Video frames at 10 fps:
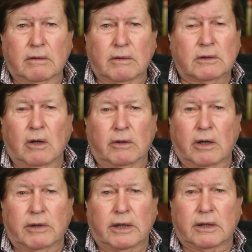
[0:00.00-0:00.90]
that not
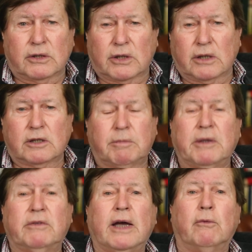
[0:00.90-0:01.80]
only exist,
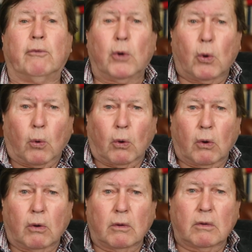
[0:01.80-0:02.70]
but they
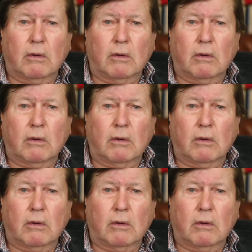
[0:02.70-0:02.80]
rule.